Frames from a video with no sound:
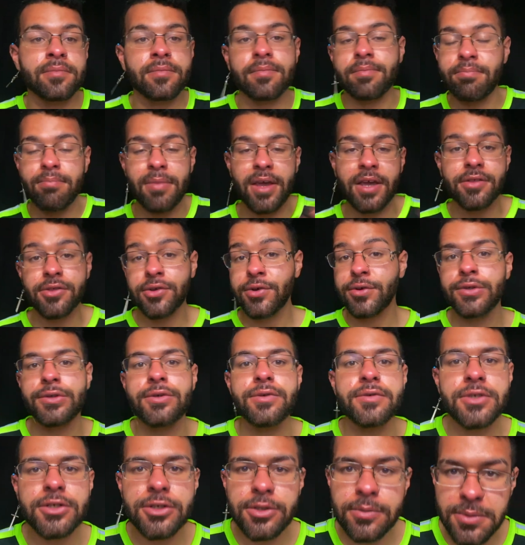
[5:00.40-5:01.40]
make their
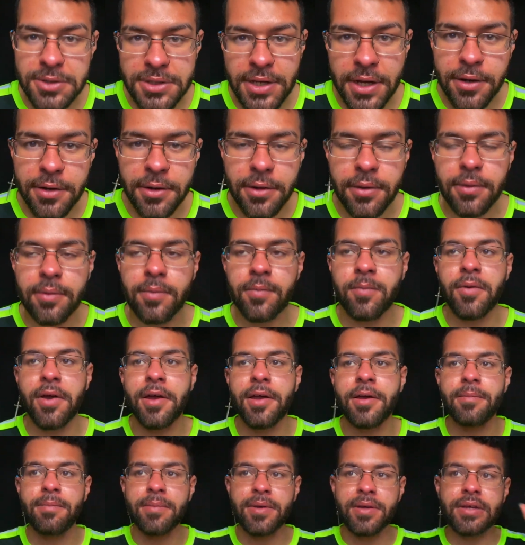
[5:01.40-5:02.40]
youtube channel
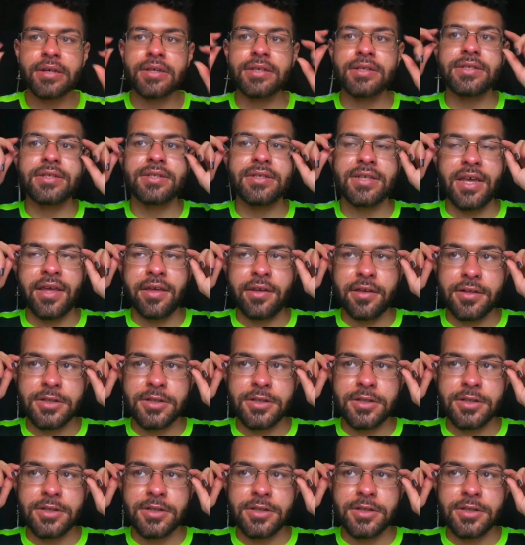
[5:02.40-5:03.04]
right because